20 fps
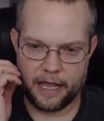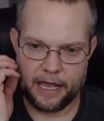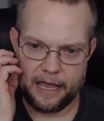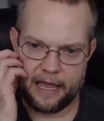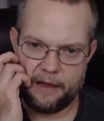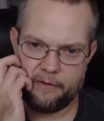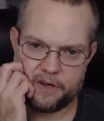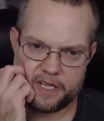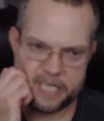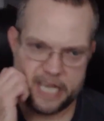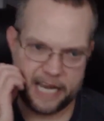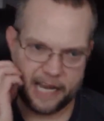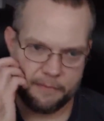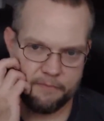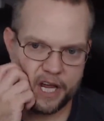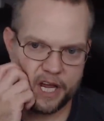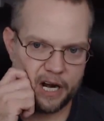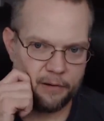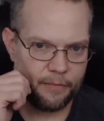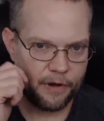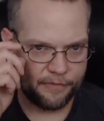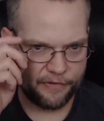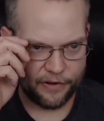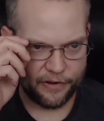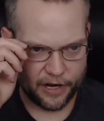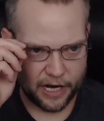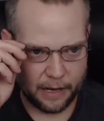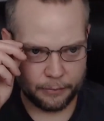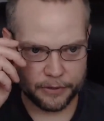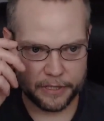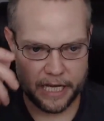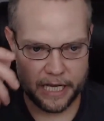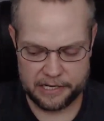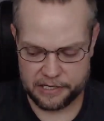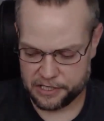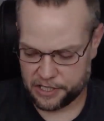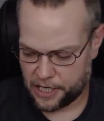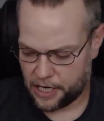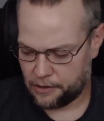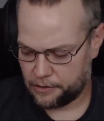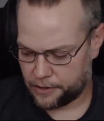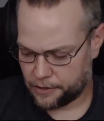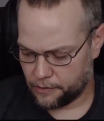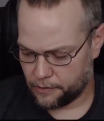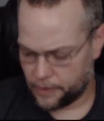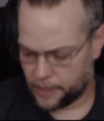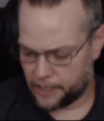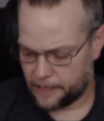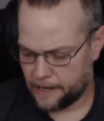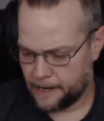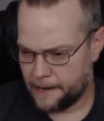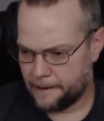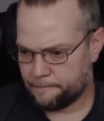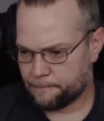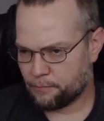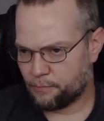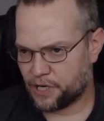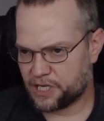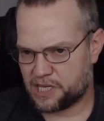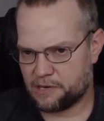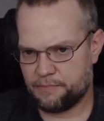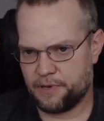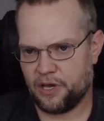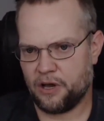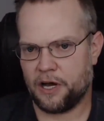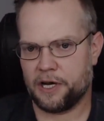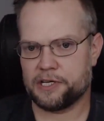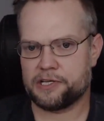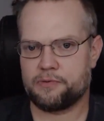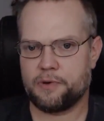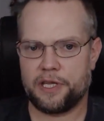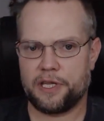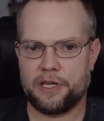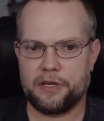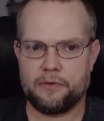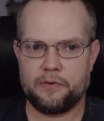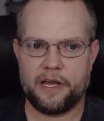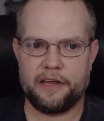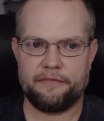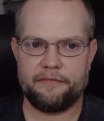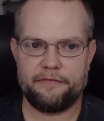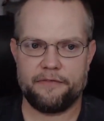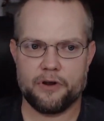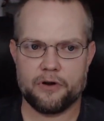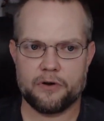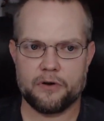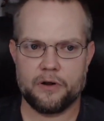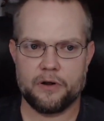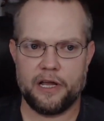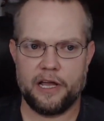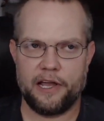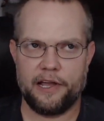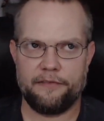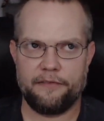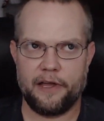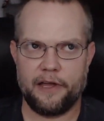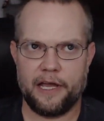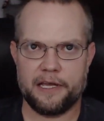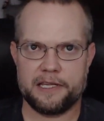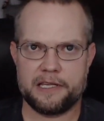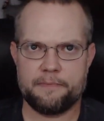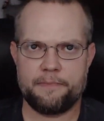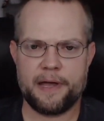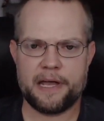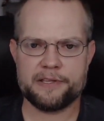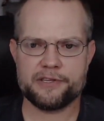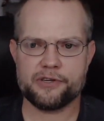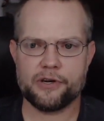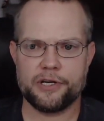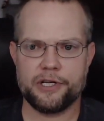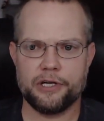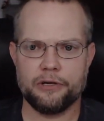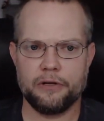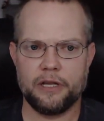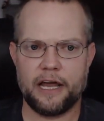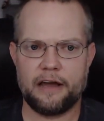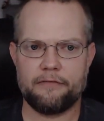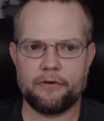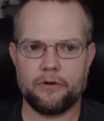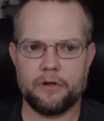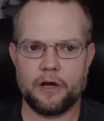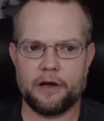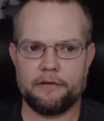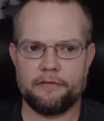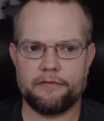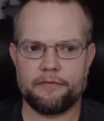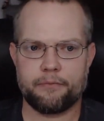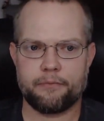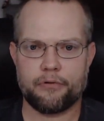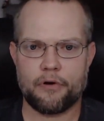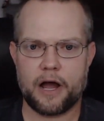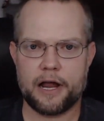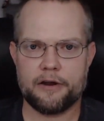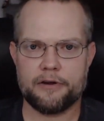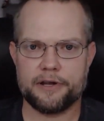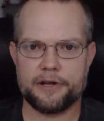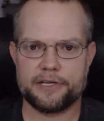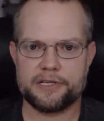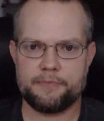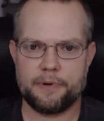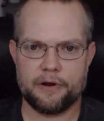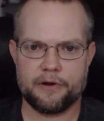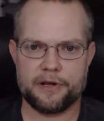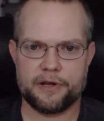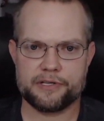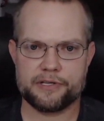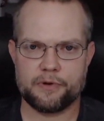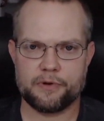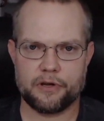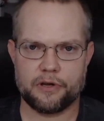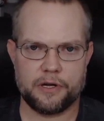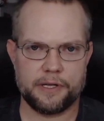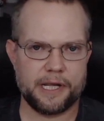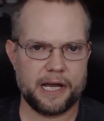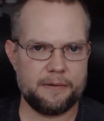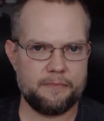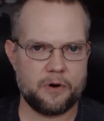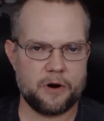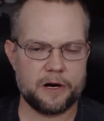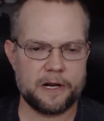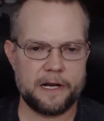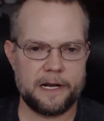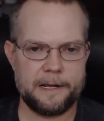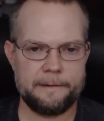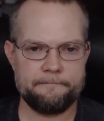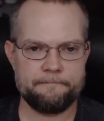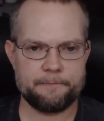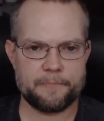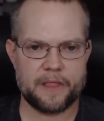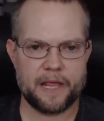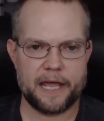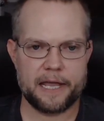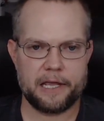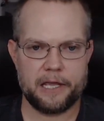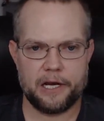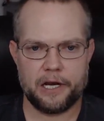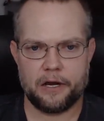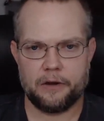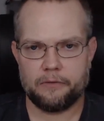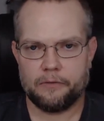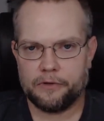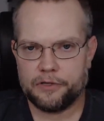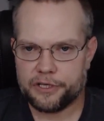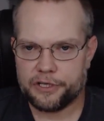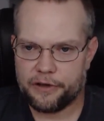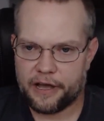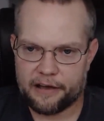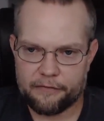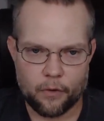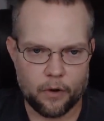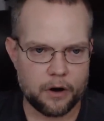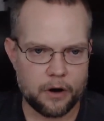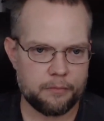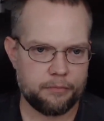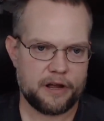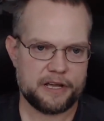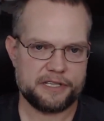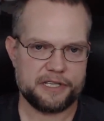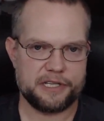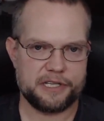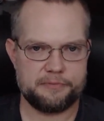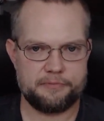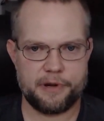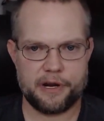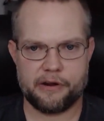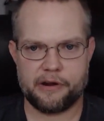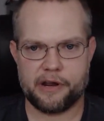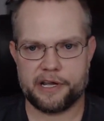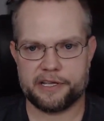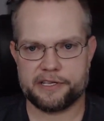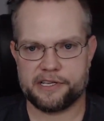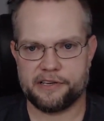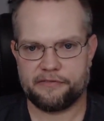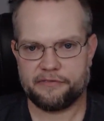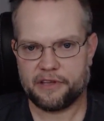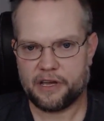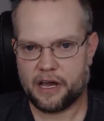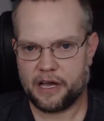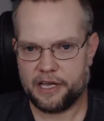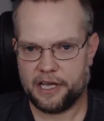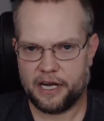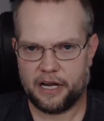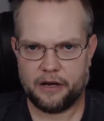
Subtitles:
it would take a minimum of a couple days to go through it. But to be honest with you, if it depends on your level of prior experience with online marketing. Like, do you have WordPress experience? If not, do